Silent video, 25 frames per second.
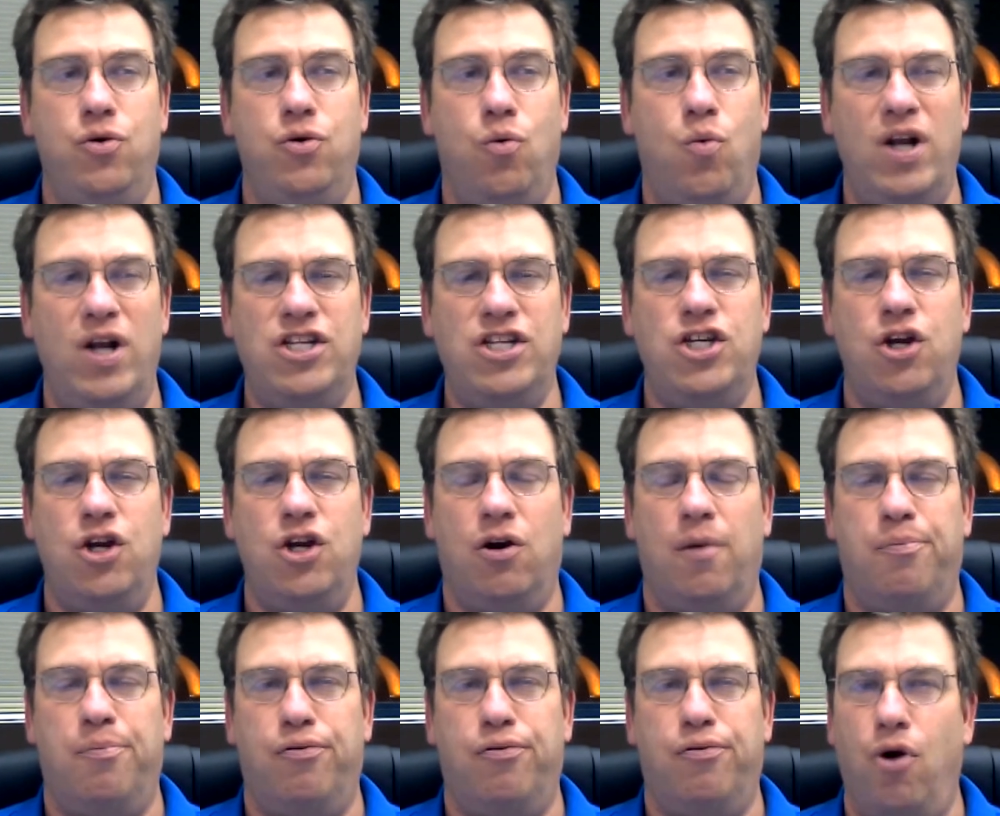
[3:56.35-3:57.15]
What's
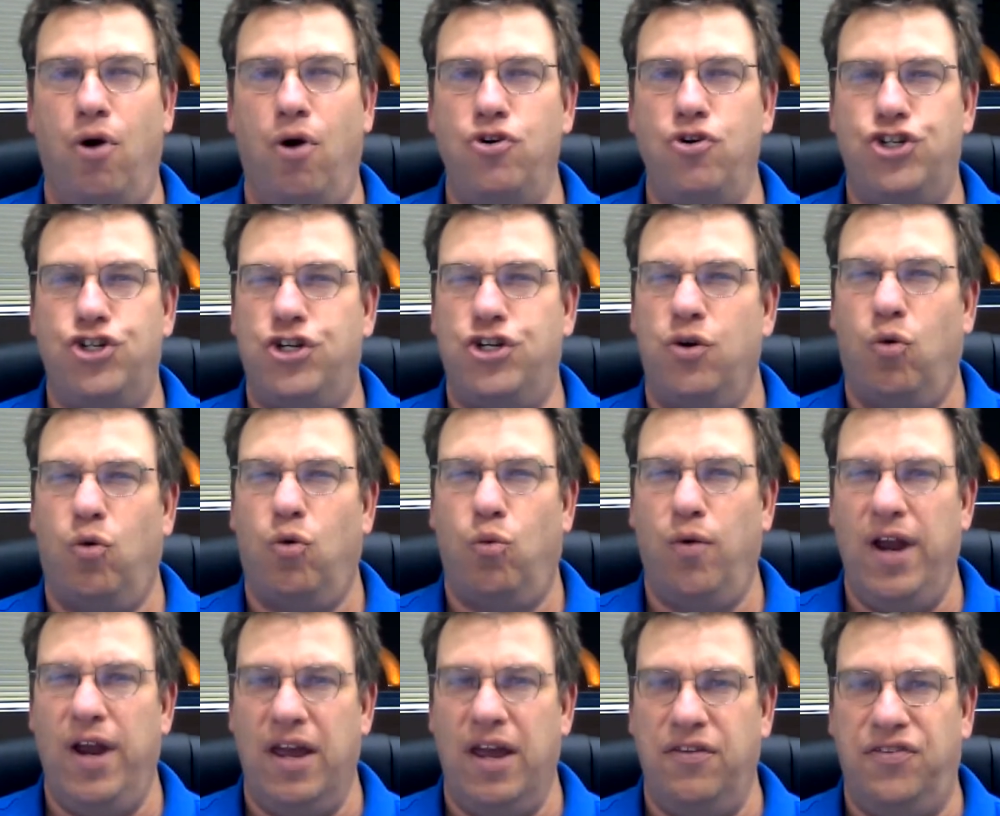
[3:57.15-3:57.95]
your approach to
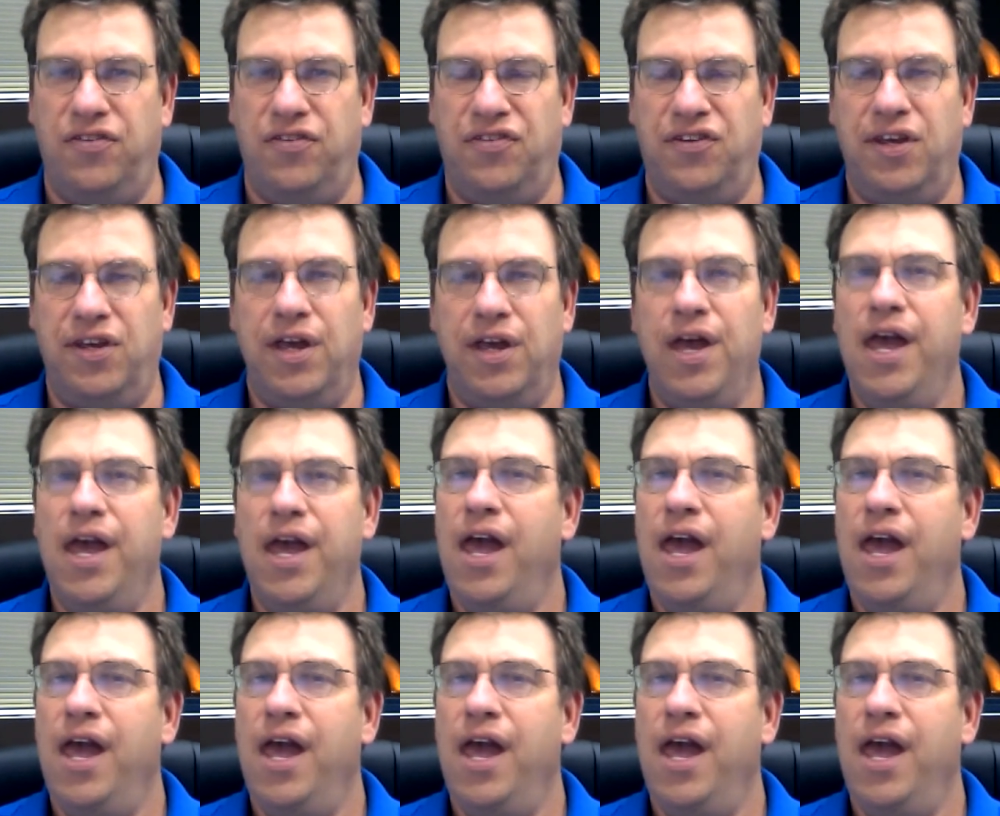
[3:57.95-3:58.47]
risk?